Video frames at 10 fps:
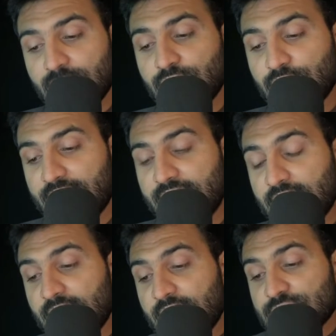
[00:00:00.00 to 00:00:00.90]
Okay,
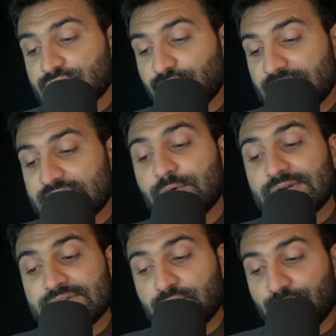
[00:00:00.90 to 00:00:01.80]
so what
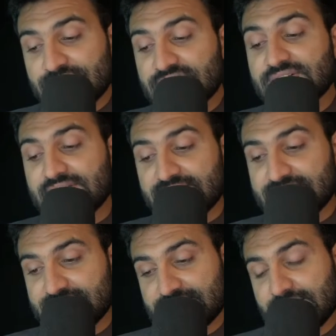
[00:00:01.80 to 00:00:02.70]
coercion does
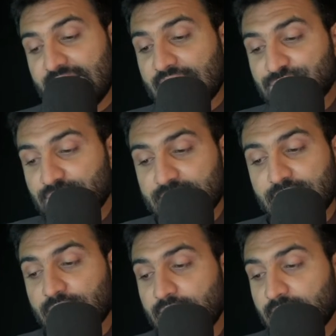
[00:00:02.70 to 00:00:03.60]
is, actually
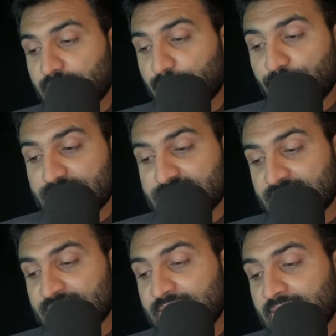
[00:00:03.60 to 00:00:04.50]

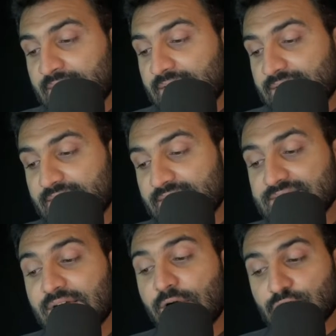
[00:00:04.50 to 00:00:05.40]
coercion
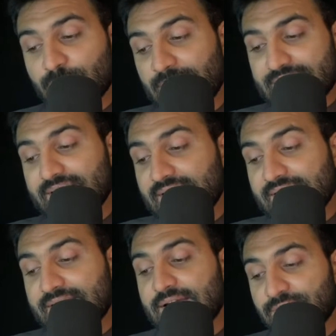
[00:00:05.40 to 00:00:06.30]
does
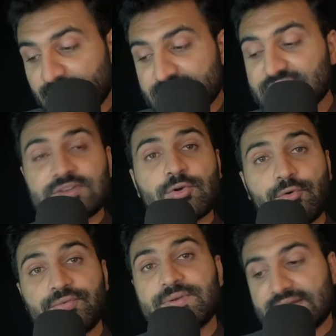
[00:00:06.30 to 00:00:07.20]
automatically conversion
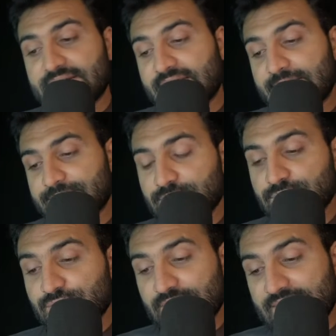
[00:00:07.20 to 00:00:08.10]
of data types.
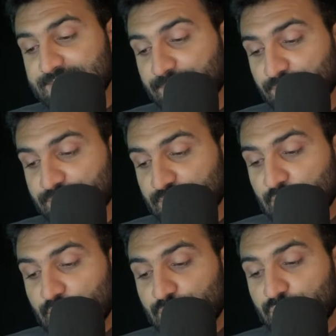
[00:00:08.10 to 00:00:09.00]
So let's suppose
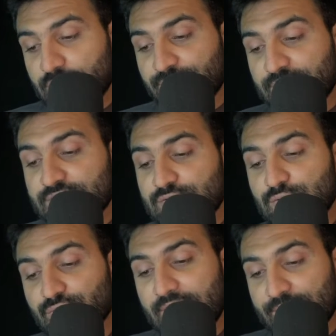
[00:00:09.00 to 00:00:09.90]
you convert
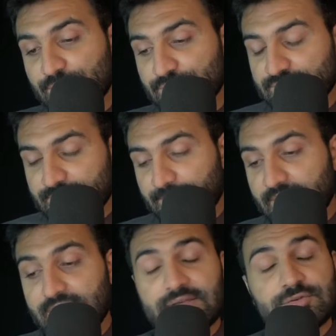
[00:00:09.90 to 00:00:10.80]
two values,
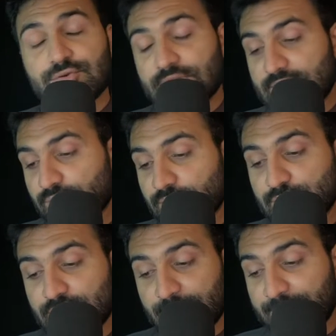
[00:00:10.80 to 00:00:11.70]

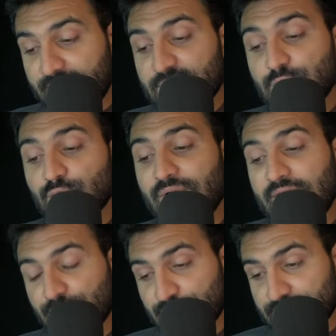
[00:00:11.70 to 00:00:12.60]
you compare two
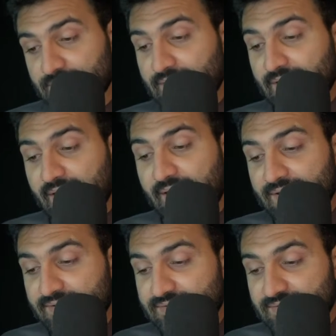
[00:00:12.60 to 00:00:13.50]
values,
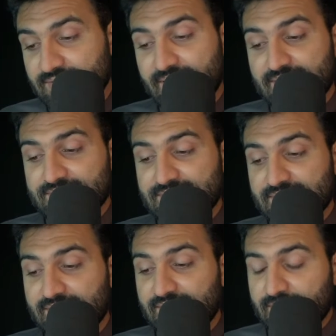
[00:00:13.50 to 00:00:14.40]
and here is
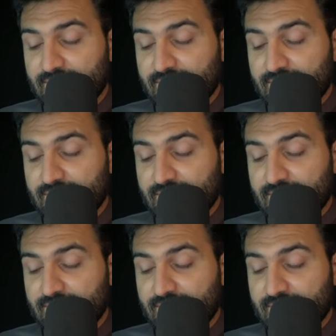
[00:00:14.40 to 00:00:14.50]
the